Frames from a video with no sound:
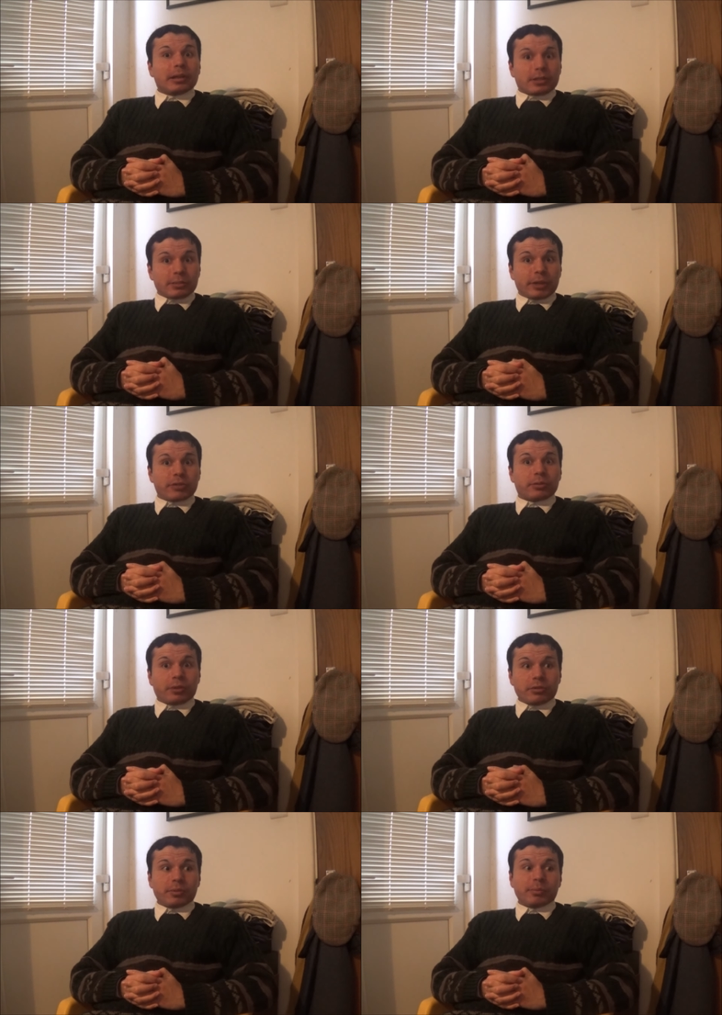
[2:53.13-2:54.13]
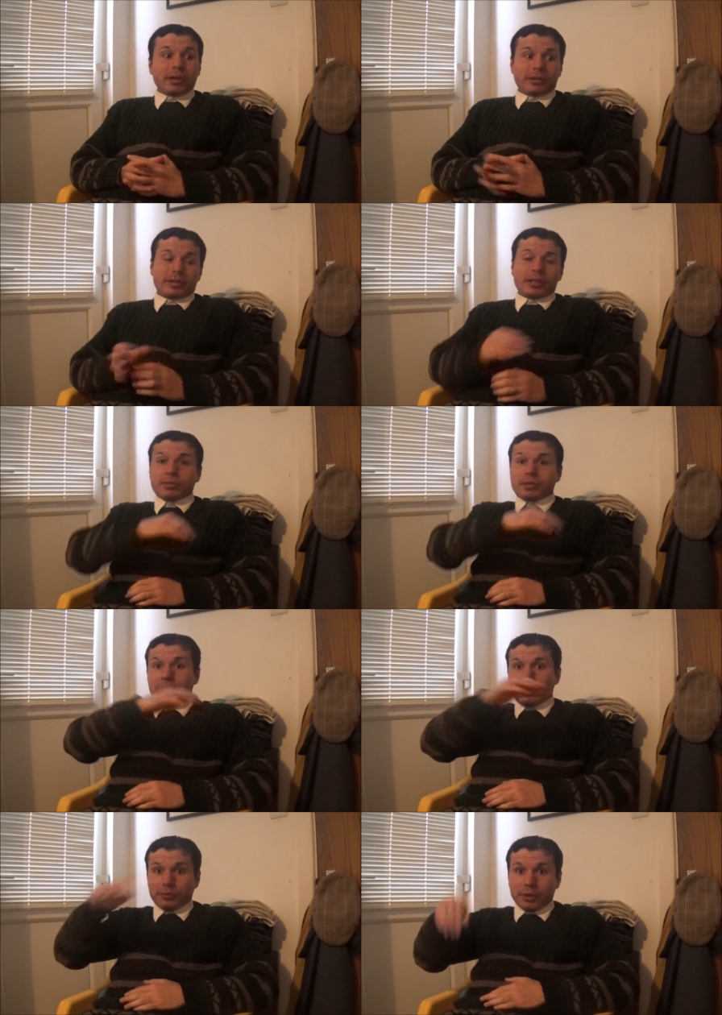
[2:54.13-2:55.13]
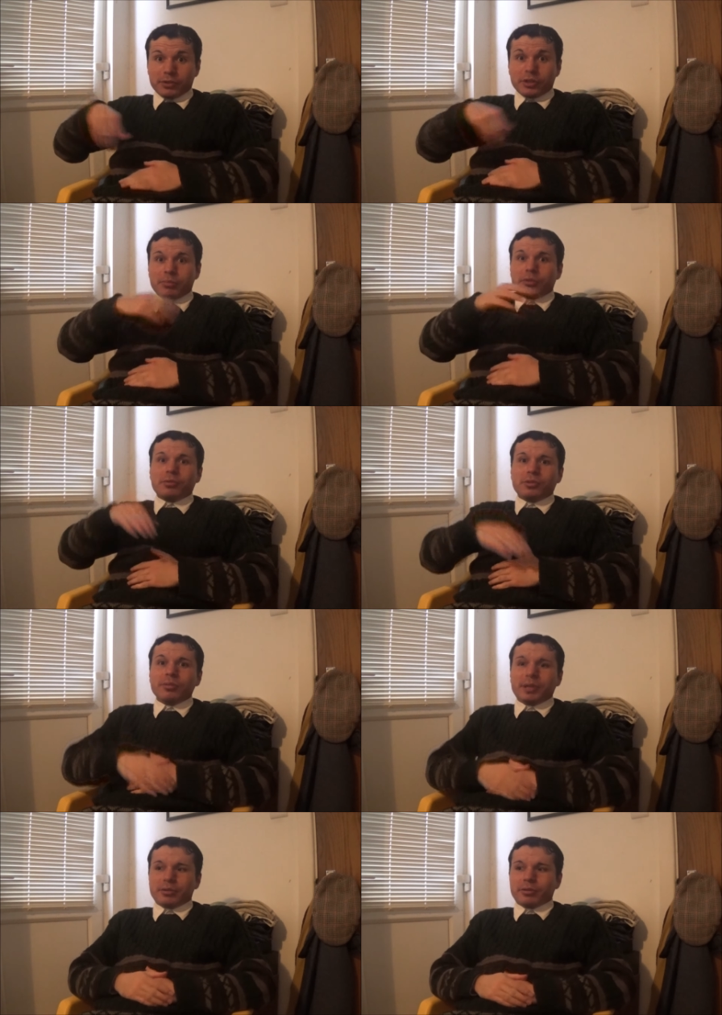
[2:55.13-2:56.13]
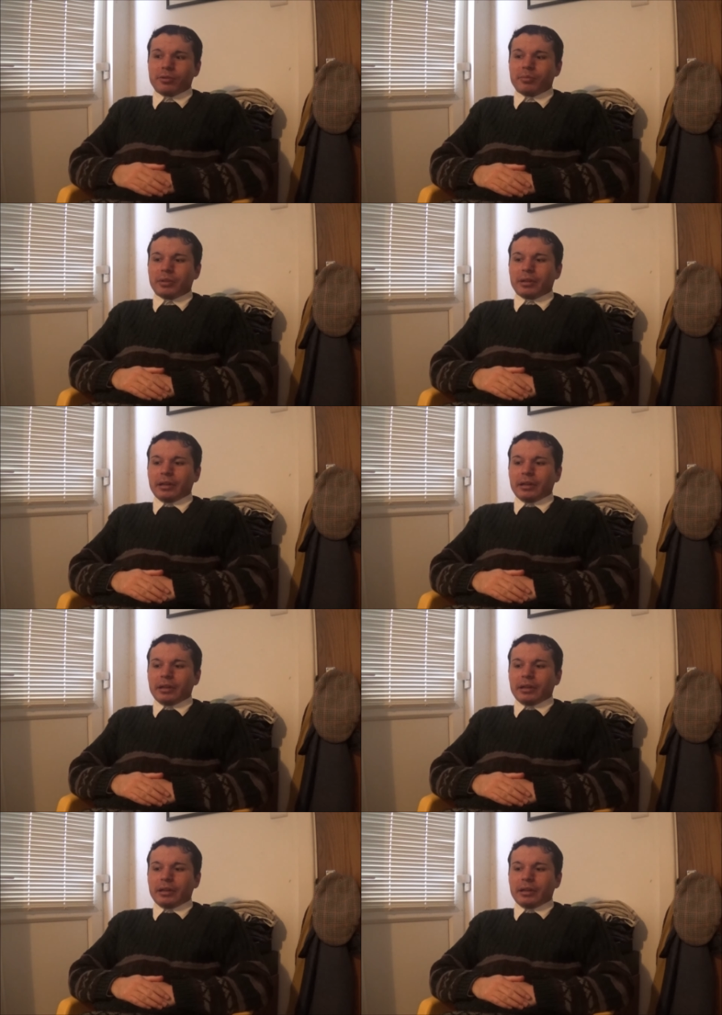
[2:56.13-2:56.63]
special notable birthdays within the Friendship YouTubing group